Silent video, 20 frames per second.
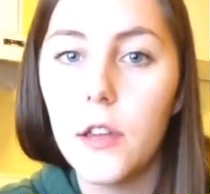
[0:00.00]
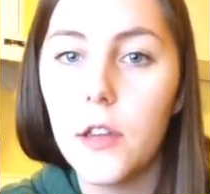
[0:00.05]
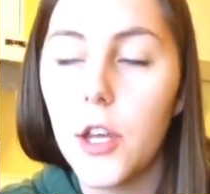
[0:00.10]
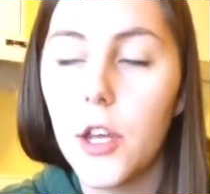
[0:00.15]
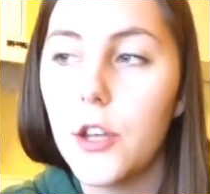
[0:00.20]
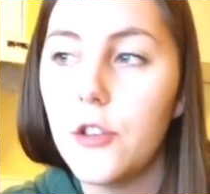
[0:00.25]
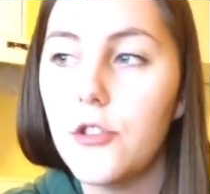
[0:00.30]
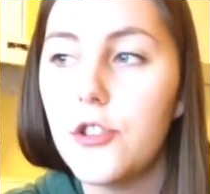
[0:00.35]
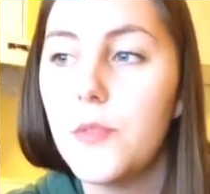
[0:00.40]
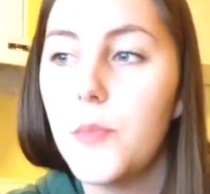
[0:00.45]

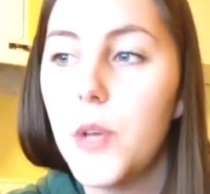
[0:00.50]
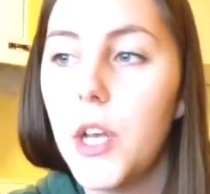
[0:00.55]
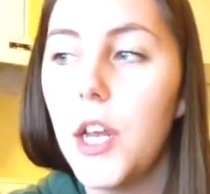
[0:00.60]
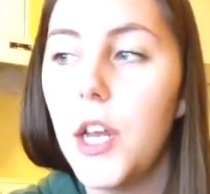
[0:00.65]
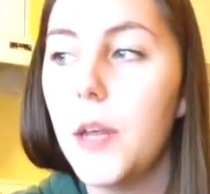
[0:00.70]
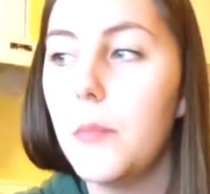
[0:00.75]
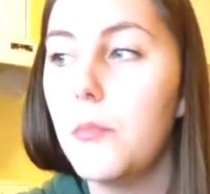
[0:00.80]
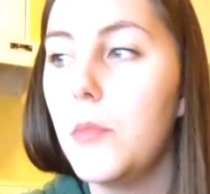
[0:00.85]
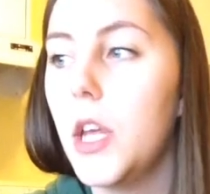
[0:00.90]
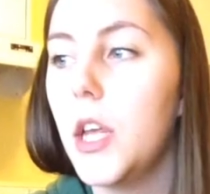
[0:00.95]
Like, you should be
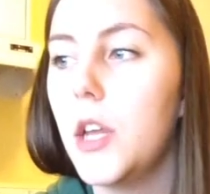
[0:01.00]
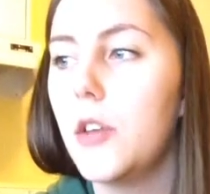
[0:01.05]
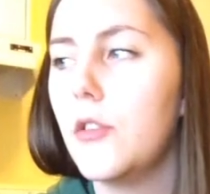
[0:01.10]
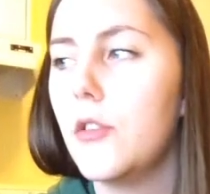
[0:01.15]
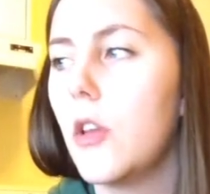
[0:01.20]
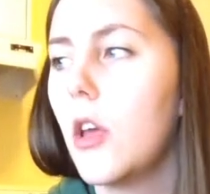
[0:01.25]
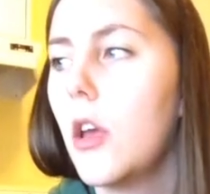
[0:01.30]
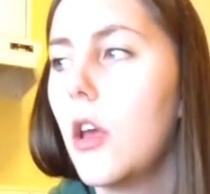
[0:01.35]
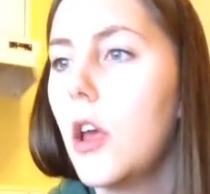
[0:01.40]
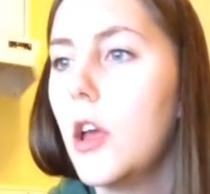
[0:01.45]
eating meat,
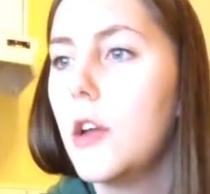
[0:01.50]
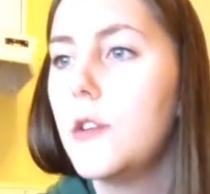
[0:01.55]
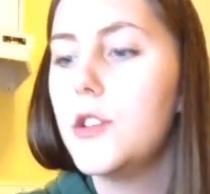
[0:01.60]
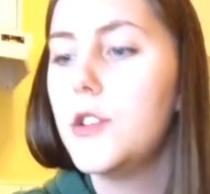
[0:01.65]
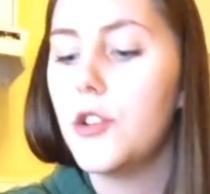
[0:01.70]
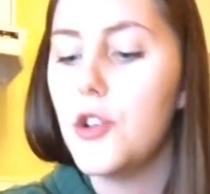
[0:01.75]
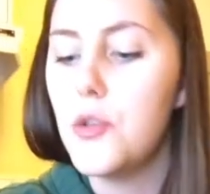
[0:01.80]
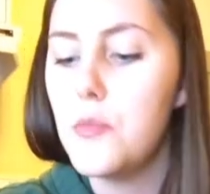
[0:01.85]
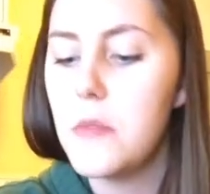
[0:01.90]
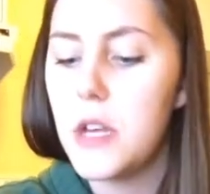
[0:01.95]
and
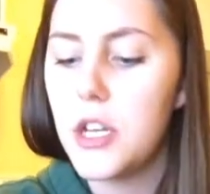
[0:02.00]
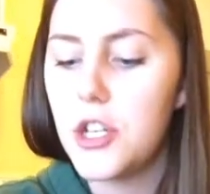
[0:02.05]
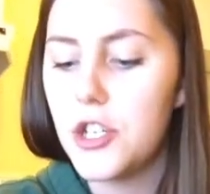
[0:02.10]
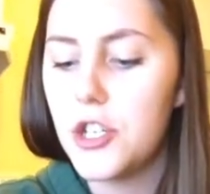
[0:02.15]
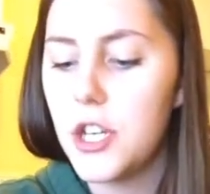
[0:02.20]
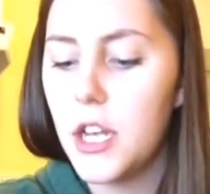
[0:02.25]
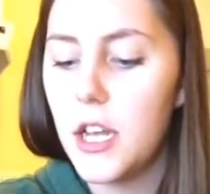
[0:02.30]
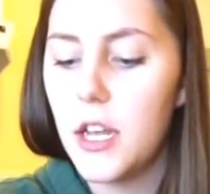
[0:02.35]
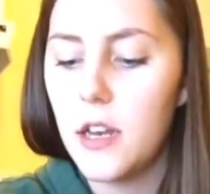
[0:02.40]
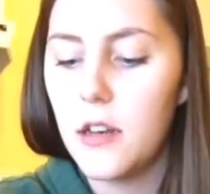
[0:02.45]
don't you miss
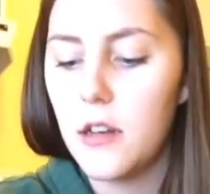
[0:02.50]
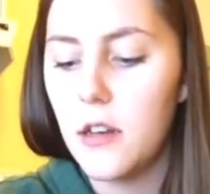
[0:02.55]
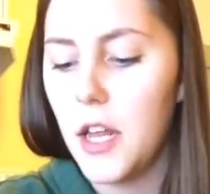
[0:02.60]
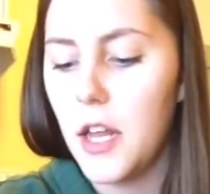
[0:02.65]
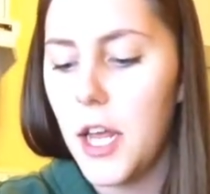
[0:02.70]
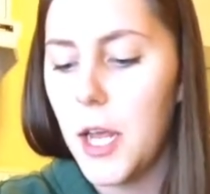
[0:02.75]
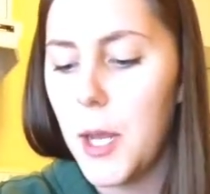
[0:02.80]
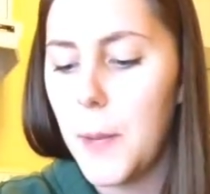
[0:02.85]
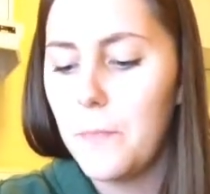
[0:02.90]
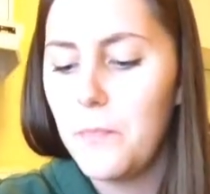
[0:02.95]
shit, and,
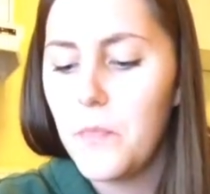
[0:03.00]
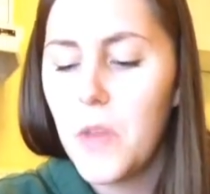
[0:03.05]
like,